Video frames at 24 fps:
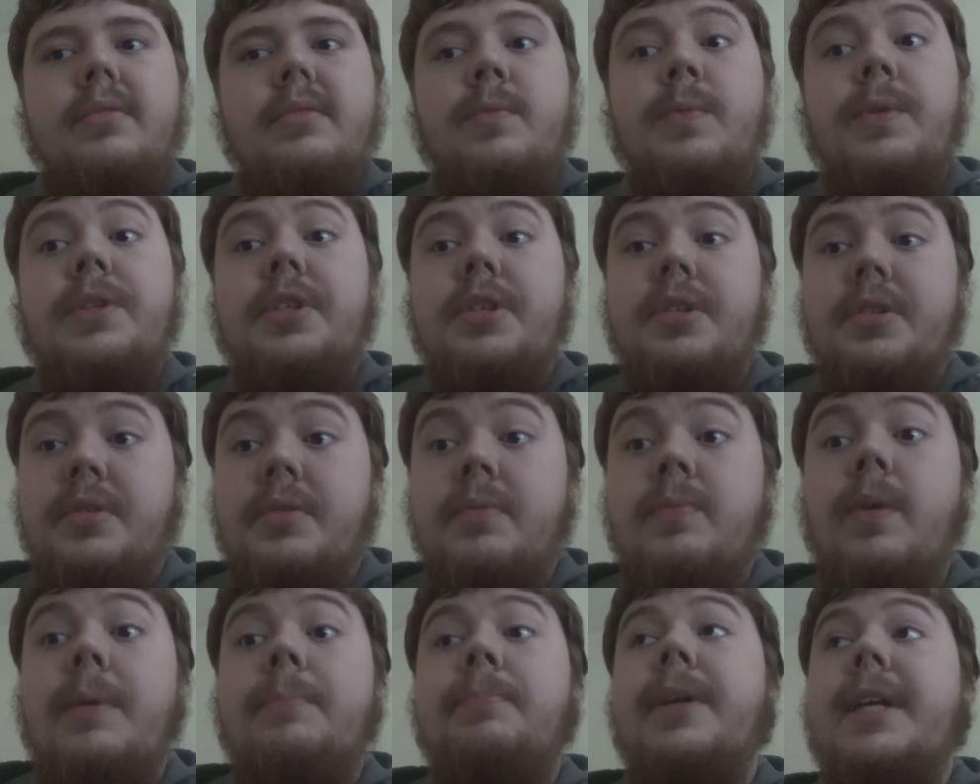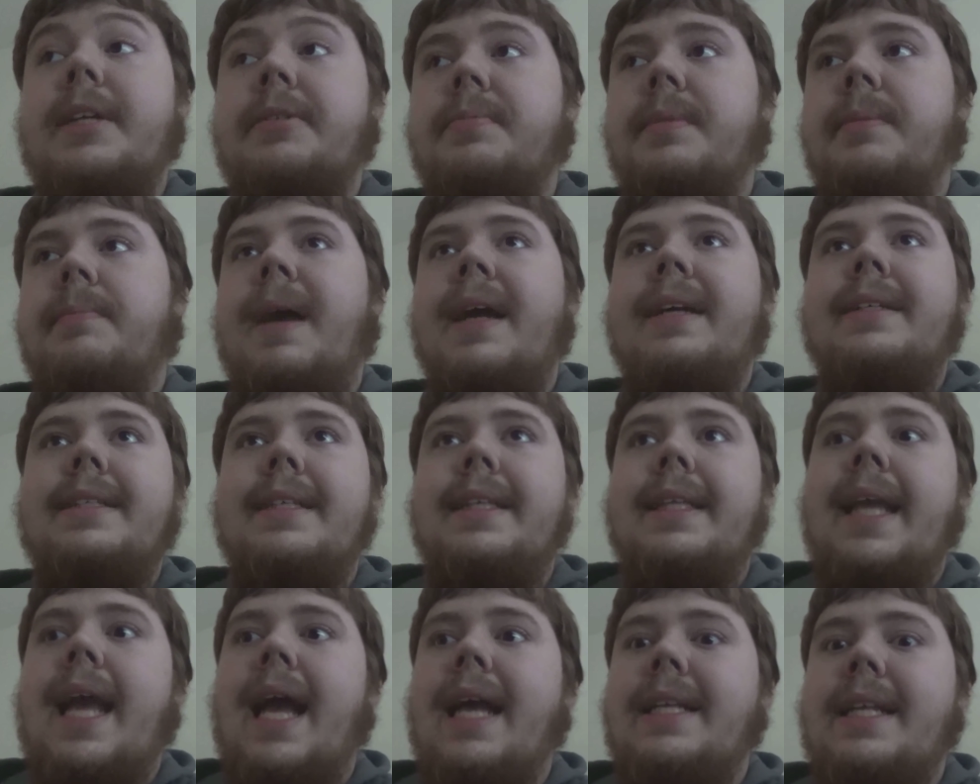which is what brings me back to
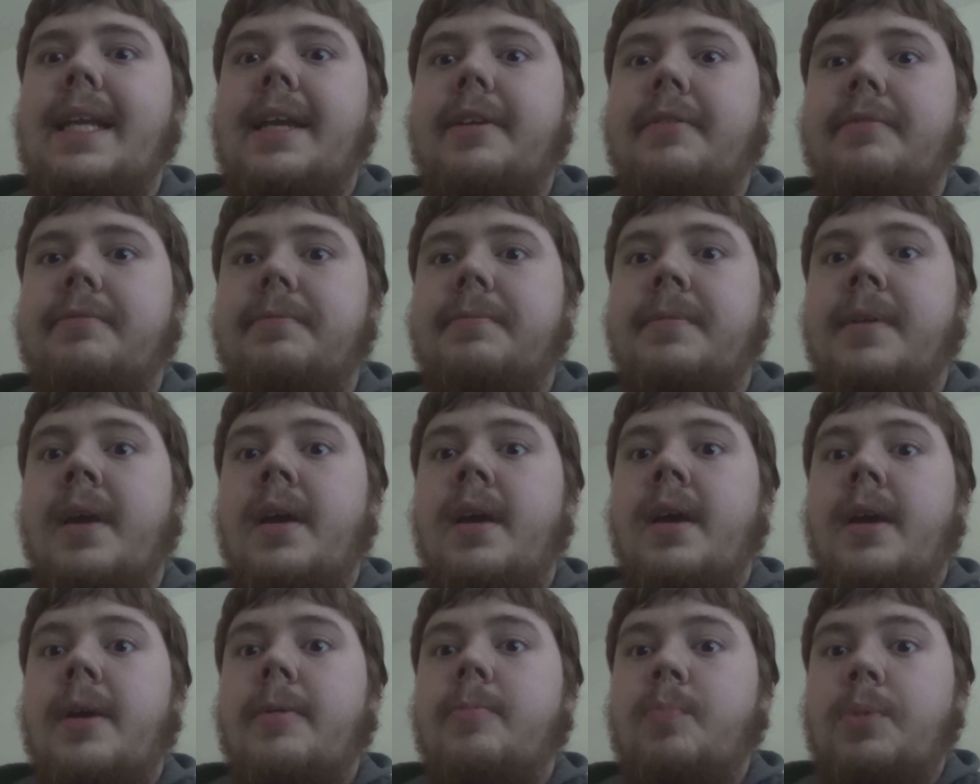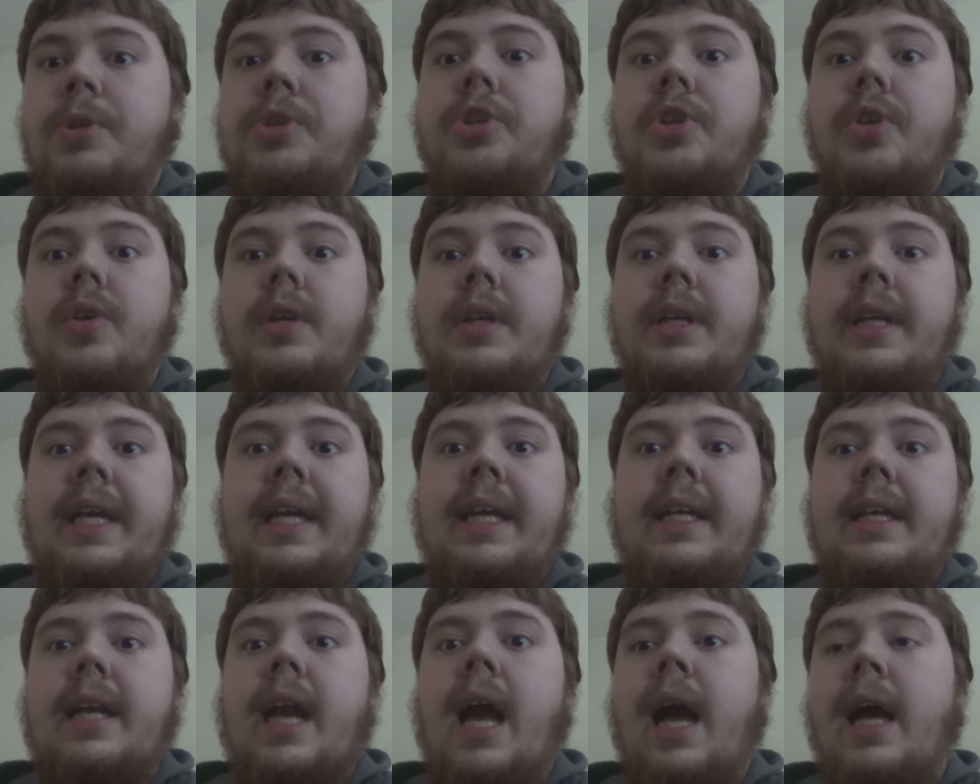the idea of maturity
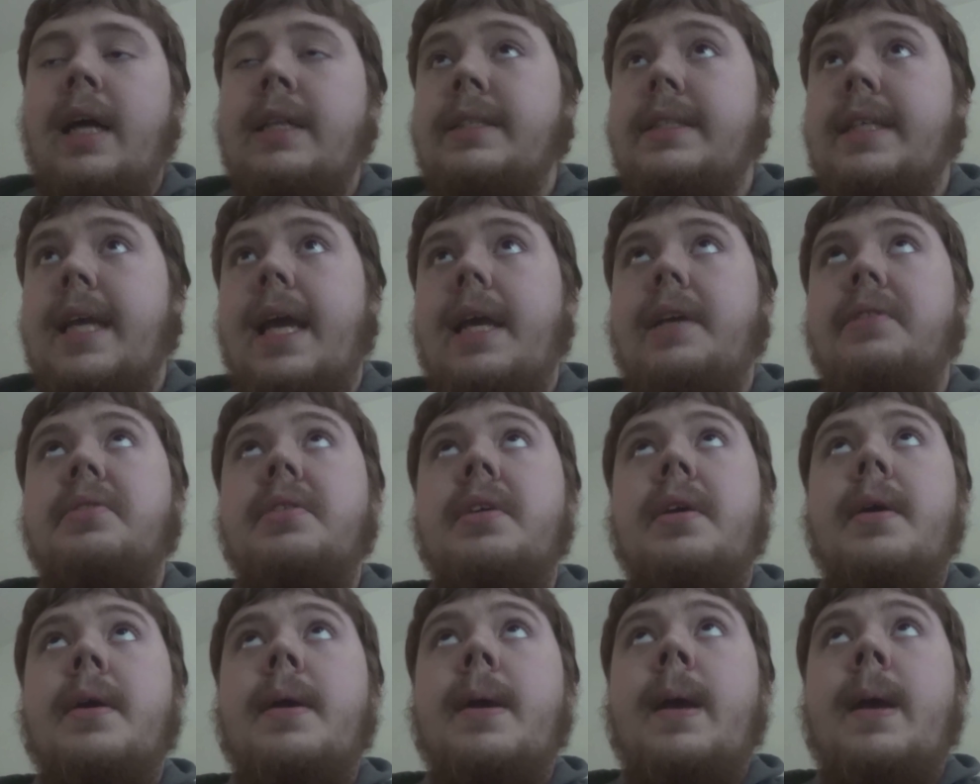and content.